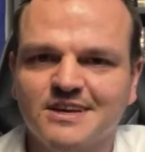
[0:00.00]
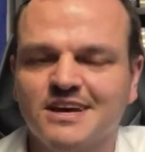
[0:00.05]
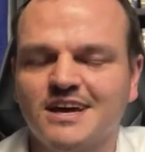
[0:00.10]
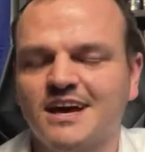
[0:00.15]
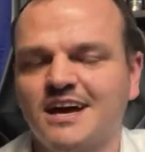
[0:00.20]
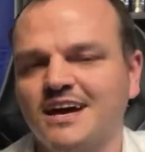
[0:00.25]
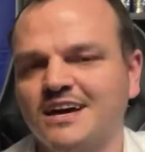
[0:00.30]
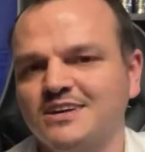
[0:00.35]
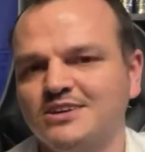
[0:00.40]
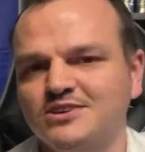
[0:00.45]

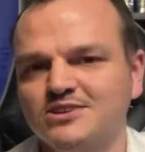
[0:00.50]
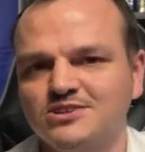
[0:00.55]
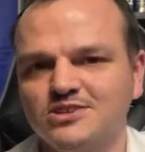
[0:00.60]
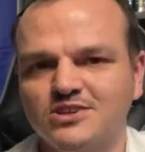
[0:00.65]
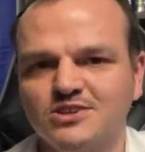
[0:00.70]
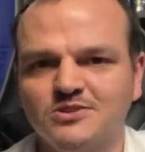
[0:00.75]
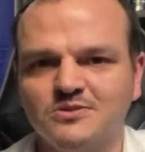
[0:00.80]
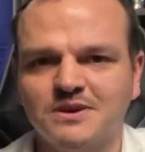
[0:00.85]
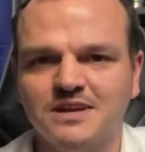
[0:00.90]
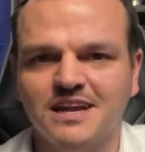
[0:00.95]
I used to
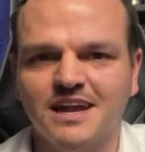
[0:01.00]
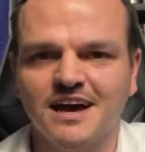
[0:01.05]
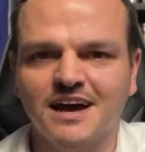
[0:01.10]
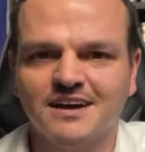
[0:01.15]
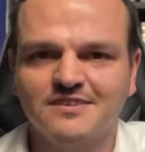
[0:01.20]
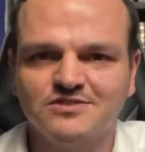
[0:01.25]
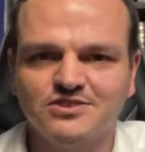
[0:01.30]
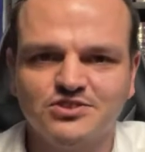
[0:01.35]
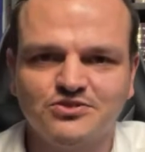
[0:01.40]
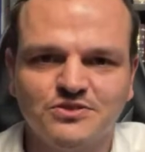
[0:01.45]
do a live
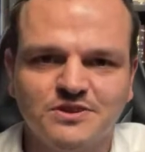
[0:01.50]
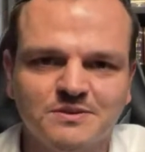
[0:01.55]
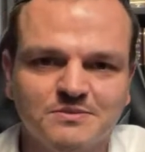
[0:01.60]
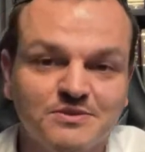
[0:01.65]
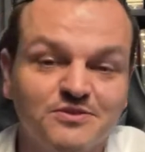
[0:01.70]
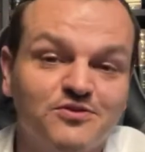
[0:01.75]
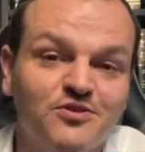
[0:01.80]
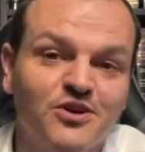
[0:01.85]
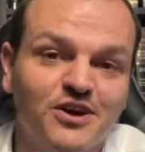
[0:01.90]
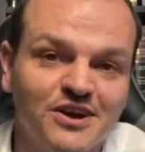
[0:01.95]
stream
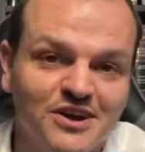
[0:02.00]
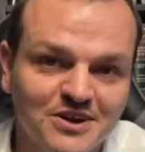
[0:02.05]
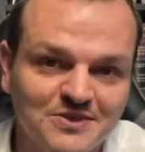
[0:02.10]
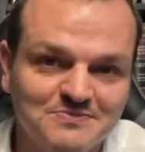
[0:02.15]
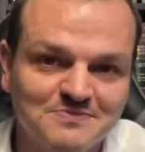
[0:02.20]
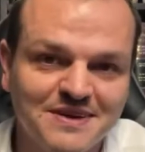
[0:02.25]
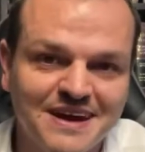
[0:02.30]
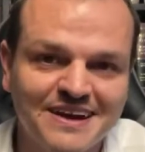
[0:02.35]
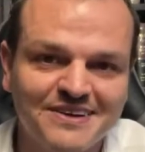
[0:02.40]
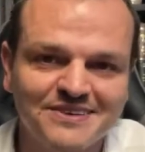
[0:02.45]
before I got
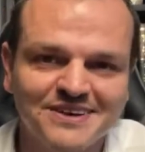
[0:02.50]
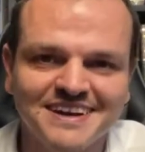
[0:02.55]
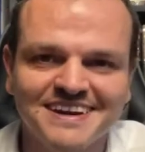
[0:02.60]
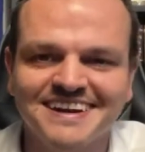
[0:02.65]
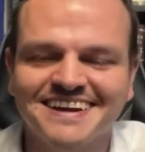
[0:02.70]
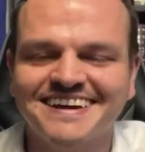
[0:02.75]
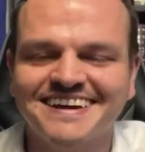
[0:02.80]
married,